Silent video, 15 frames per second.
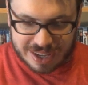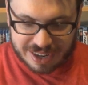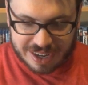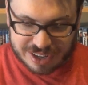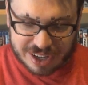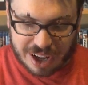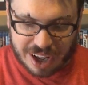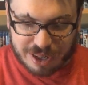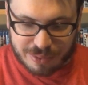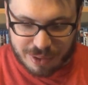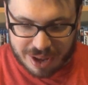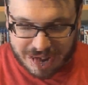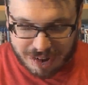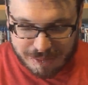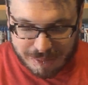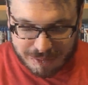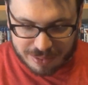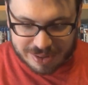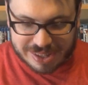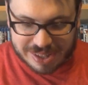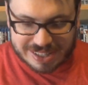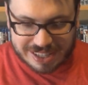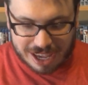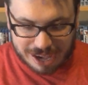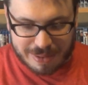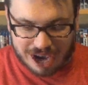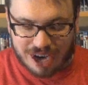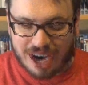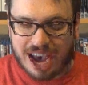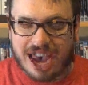Here's another one. I remember when this came
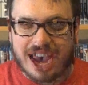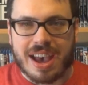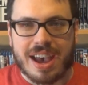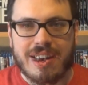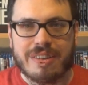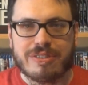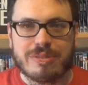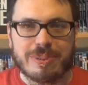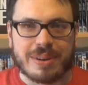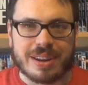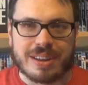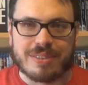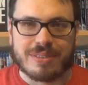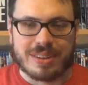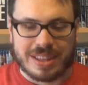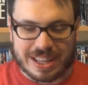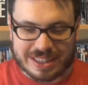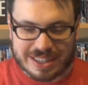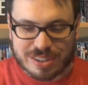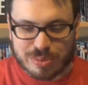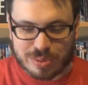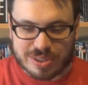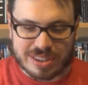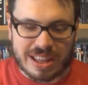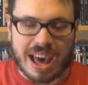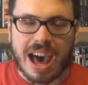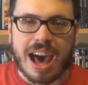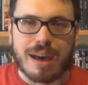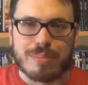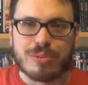out, everybody would, like, this was the
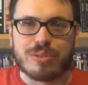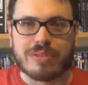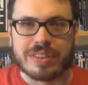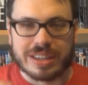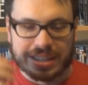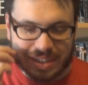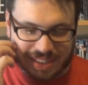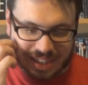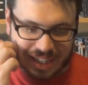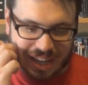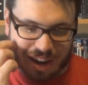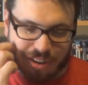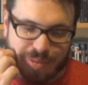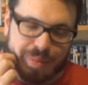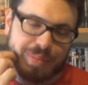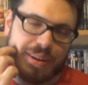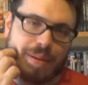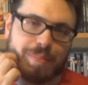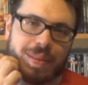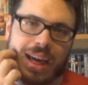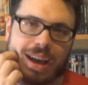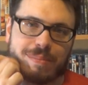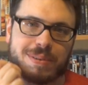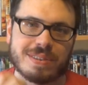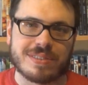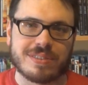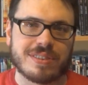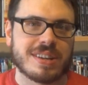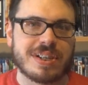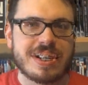hot movie to see. I remember at
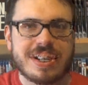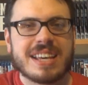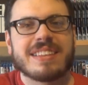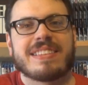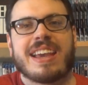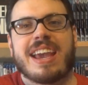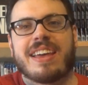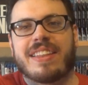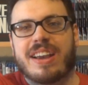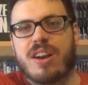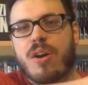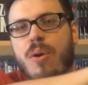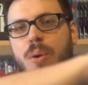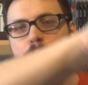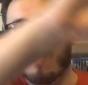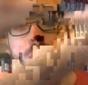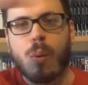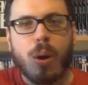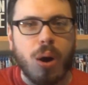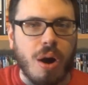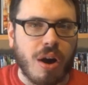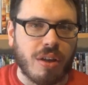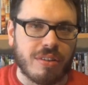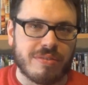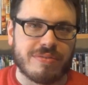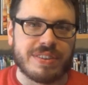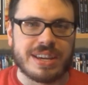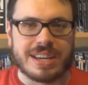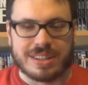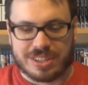Blockbuster, they had like a whole wall of
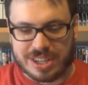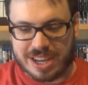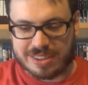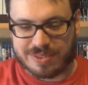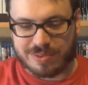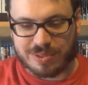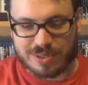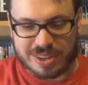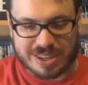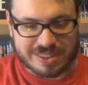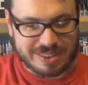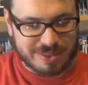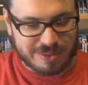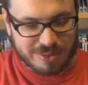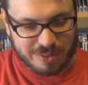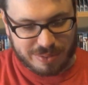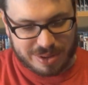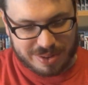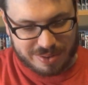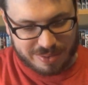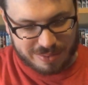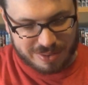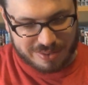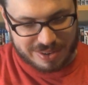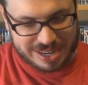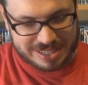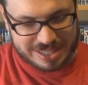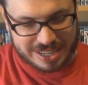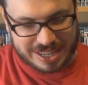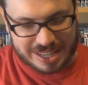VHS for this, and we
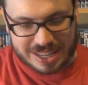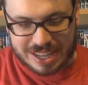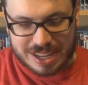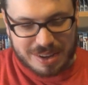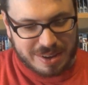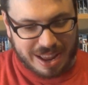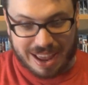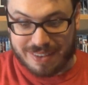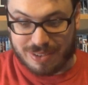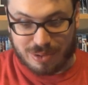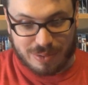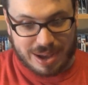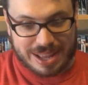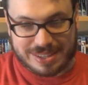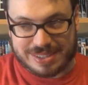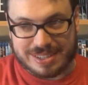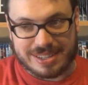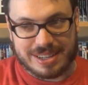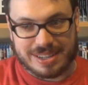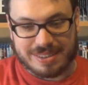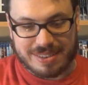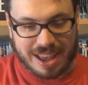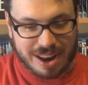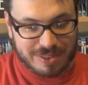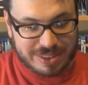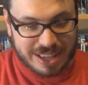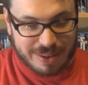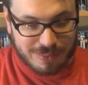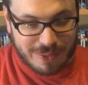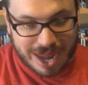rented it. I haven't watched it in, I don't
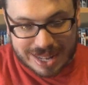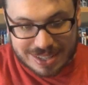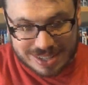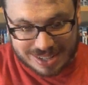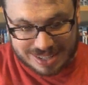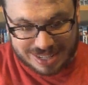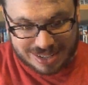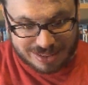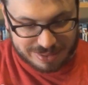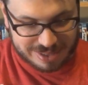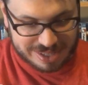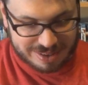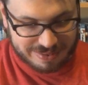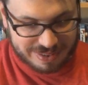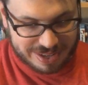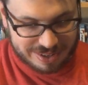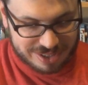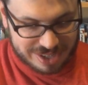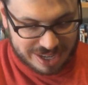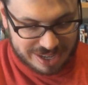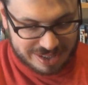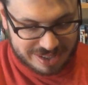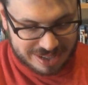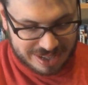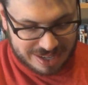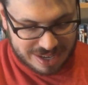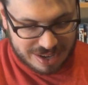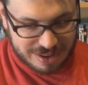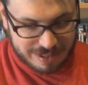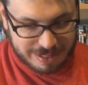think I've watched it since it was on VHS,
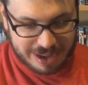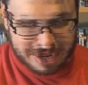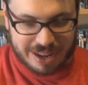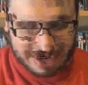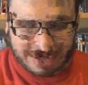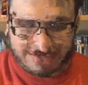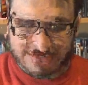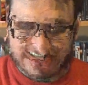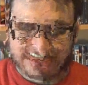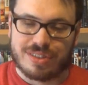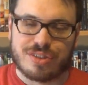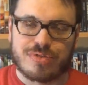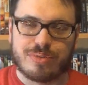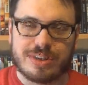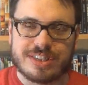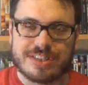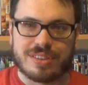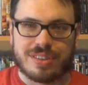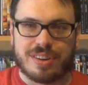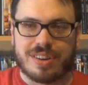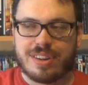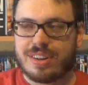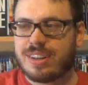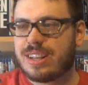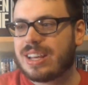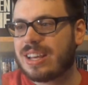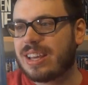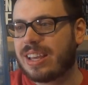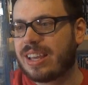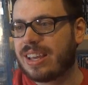but it's Twister.
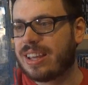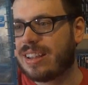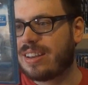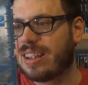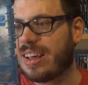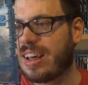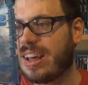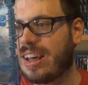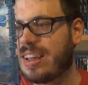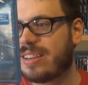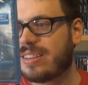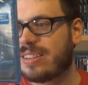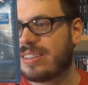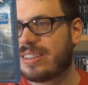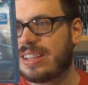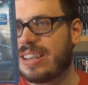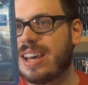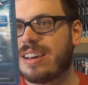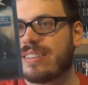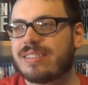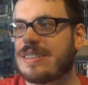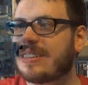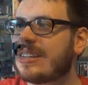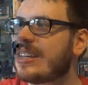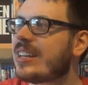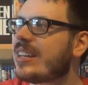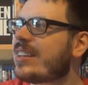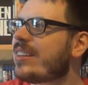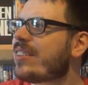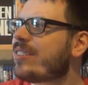And yeah,
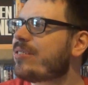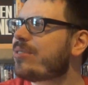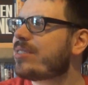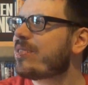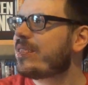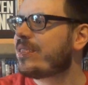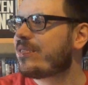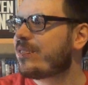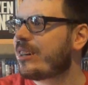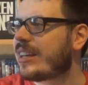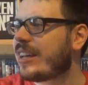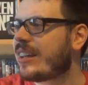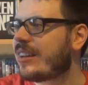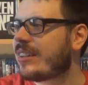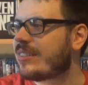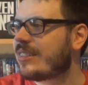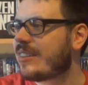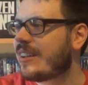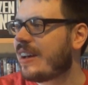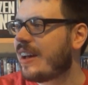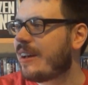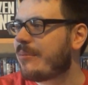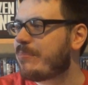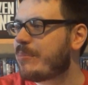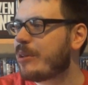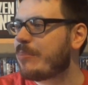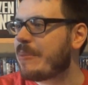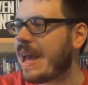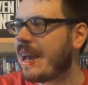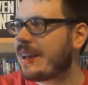who's in this again? Is it
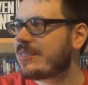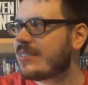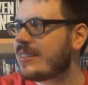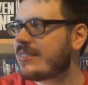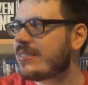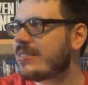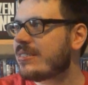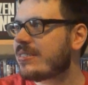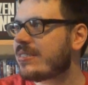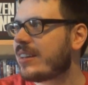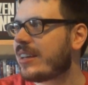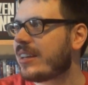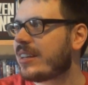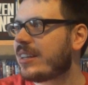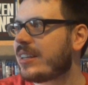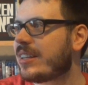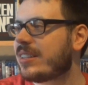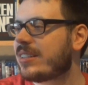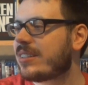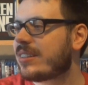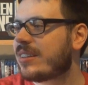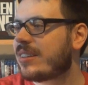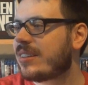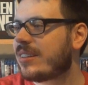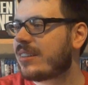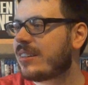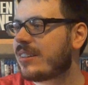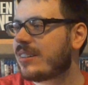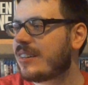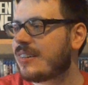Bill Paxton and
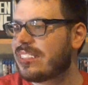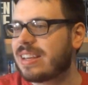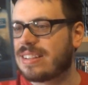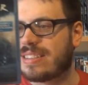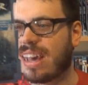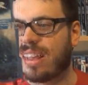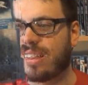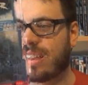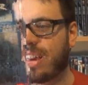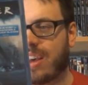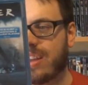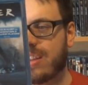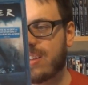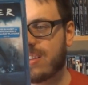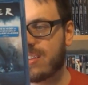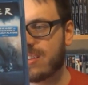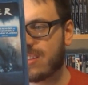I think it's Helen Hunt?